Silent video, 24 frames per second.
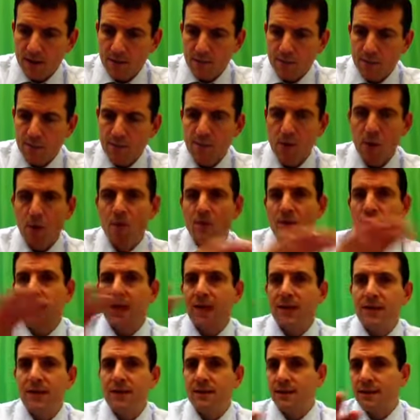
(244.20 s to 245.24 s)
promote the
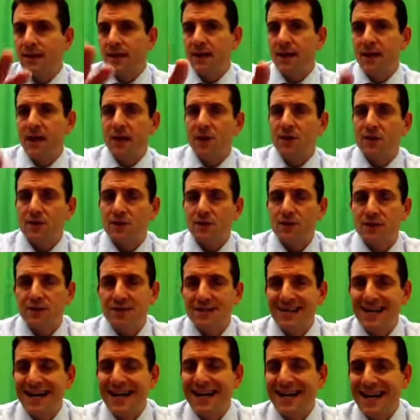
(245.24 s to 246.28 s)
idea that Congress does
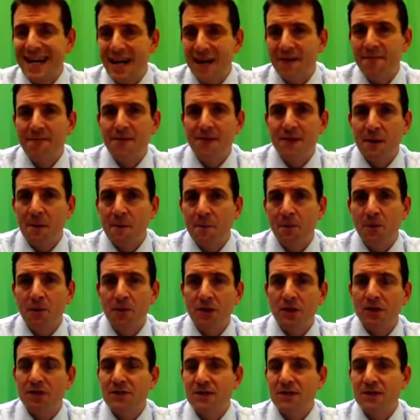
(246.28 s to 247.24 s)
not have the ability,